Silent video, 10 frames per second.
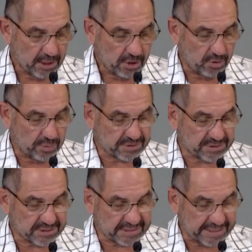who will
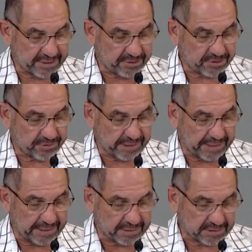sustain you to the
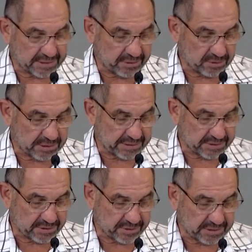end, guiltless
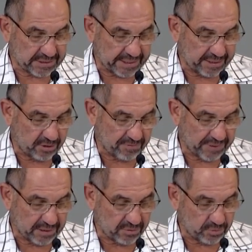to the day of
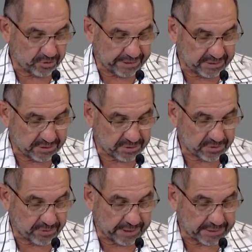our Lord Jesus
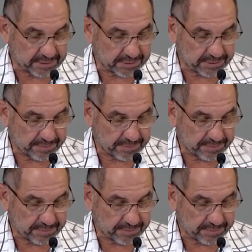Christ.